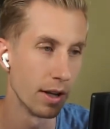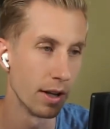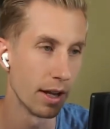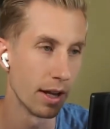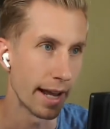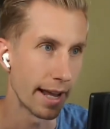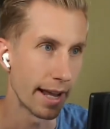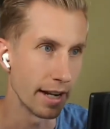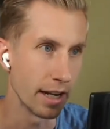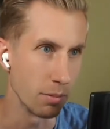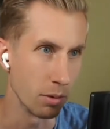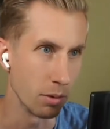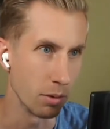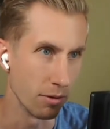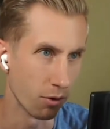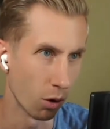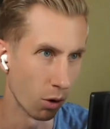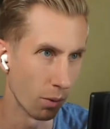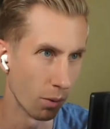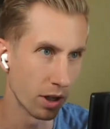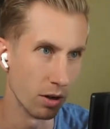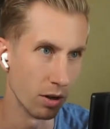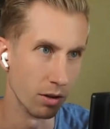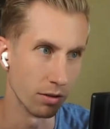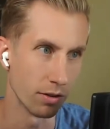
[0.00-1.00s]
Andy, before
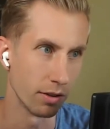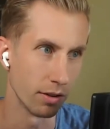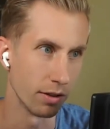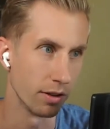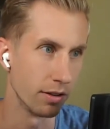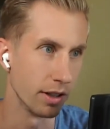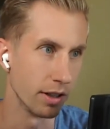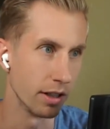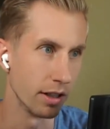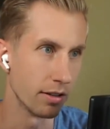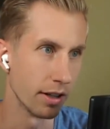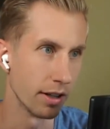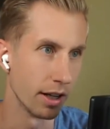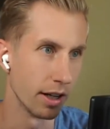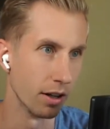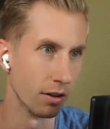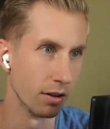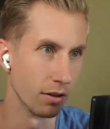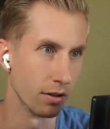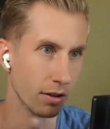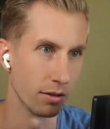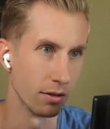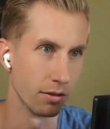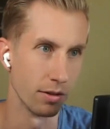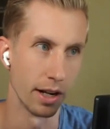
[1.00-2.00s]
we go into the
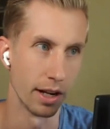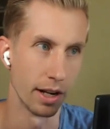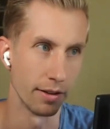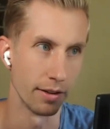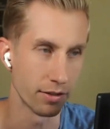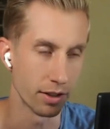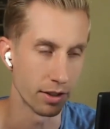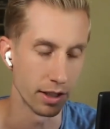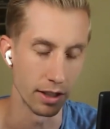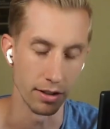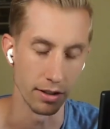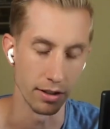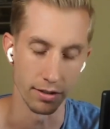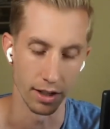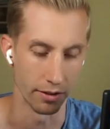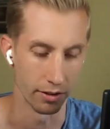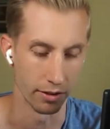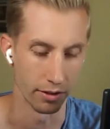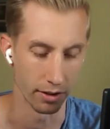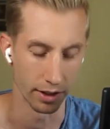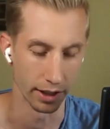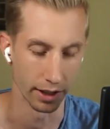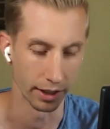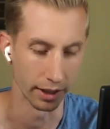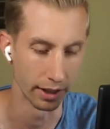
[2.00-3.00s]
details of NFTs and
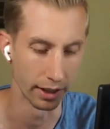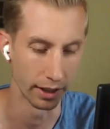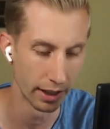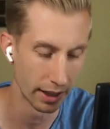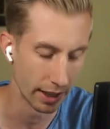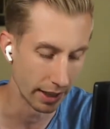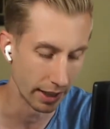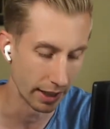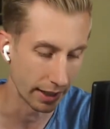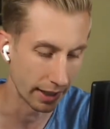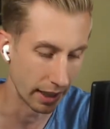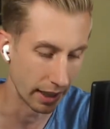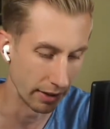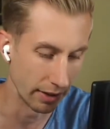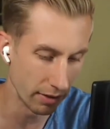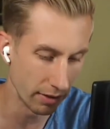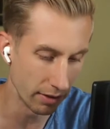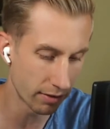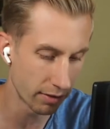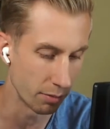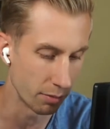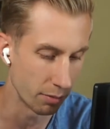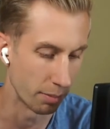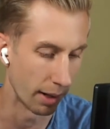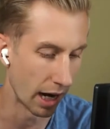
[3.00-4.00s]
everything, give us
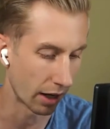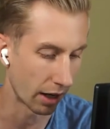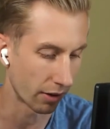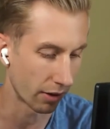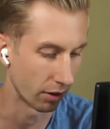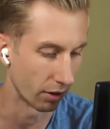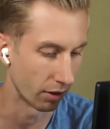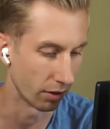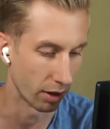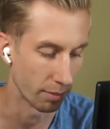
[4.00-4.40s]
some background.